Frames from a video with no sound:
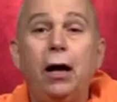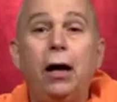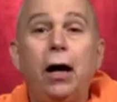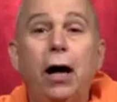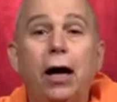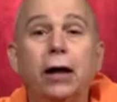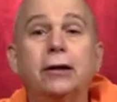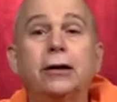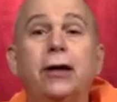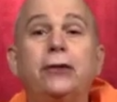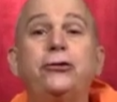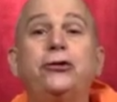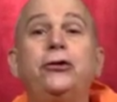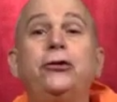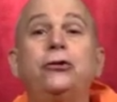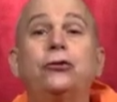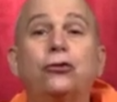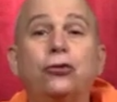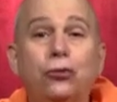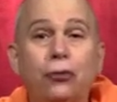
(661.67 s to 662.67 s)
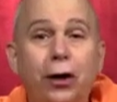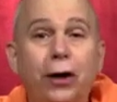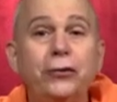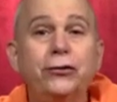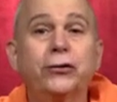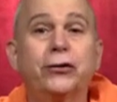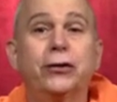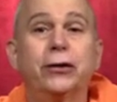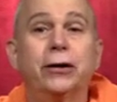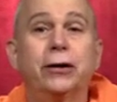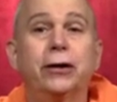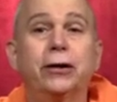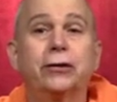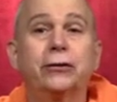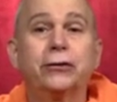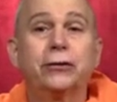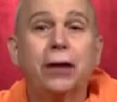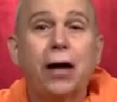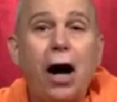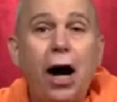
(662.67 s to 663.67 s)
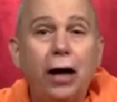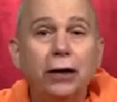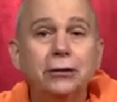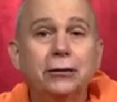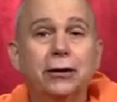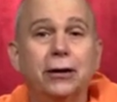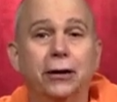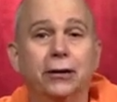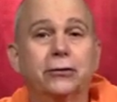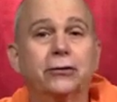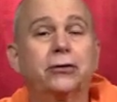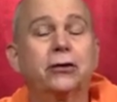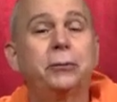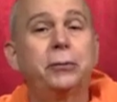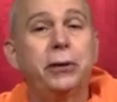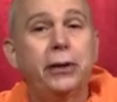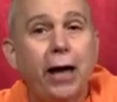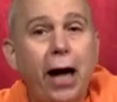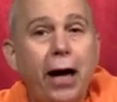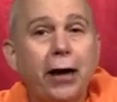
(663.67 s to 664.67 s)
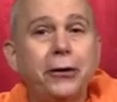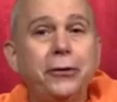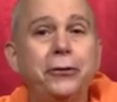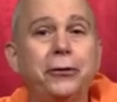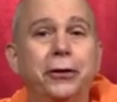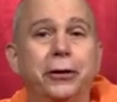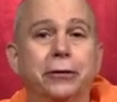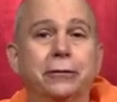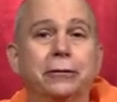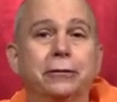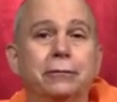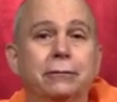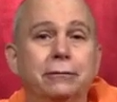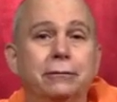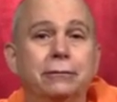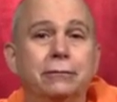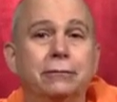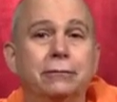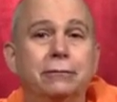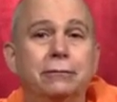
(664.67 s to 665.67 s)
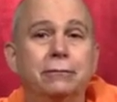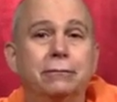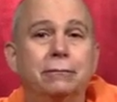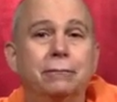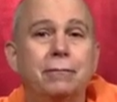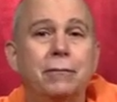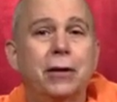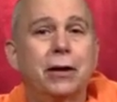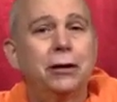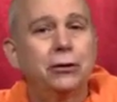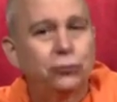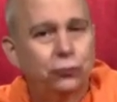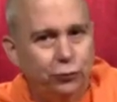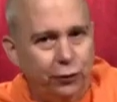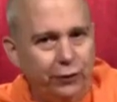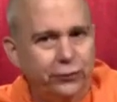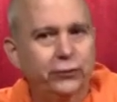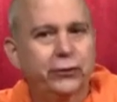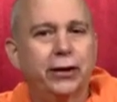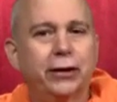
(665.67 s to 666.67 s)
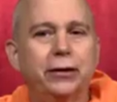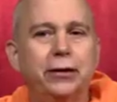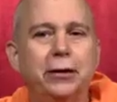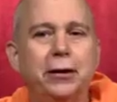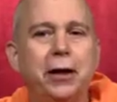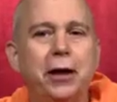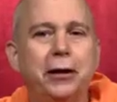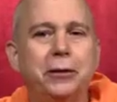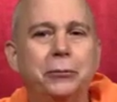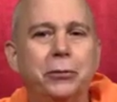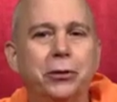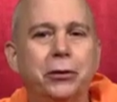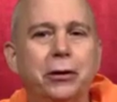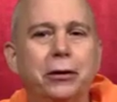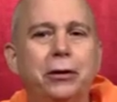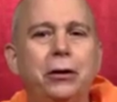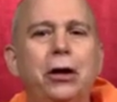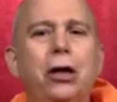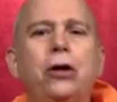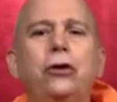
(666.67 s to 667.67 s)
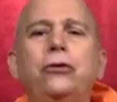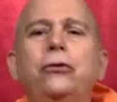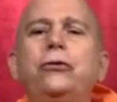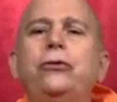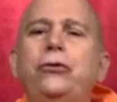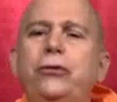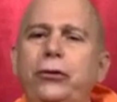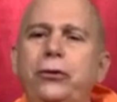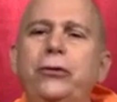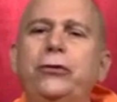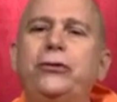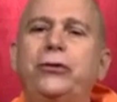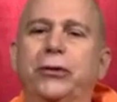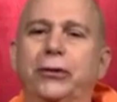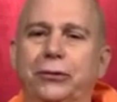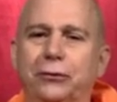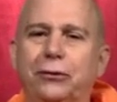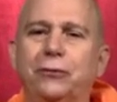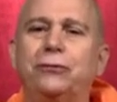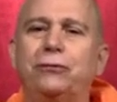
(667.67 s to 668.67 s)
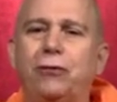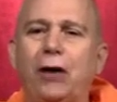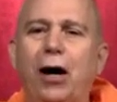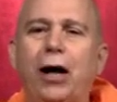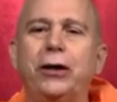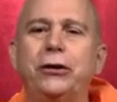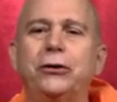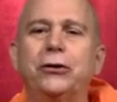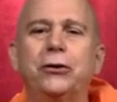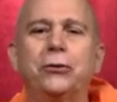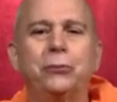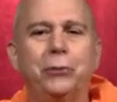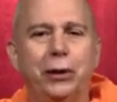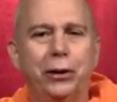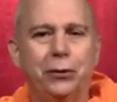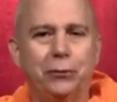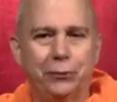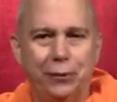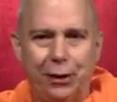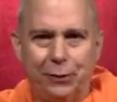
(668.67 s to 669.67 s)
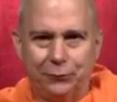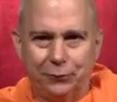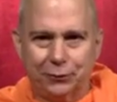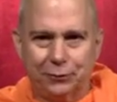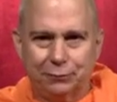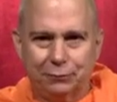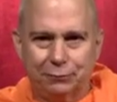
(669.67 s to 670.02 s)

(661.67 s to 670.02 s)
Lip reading: unless you trusted its contents to be accurate. Trusting the guidebook, you'd use it to find your way around.